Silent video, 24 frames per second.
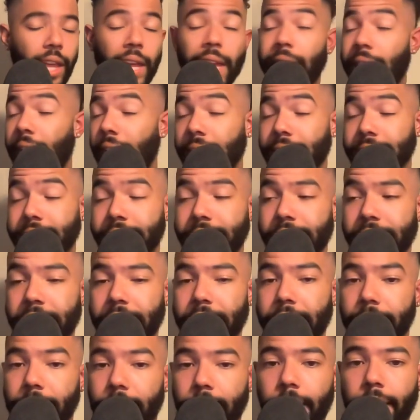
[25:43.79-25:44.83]
Next
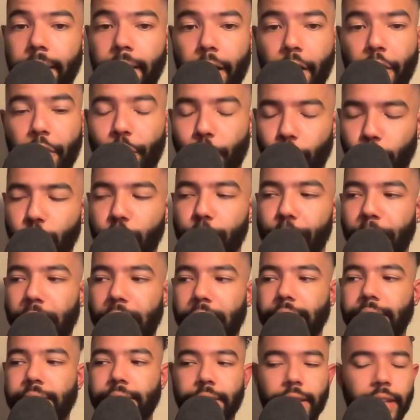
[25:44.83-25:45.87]
need, third
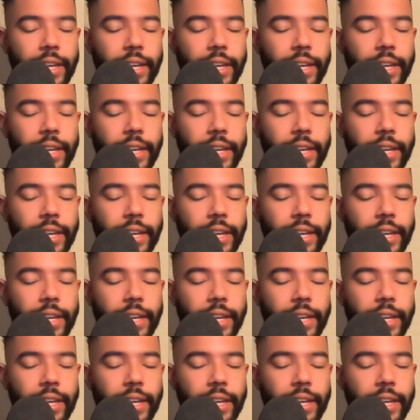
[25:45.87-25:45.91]
base.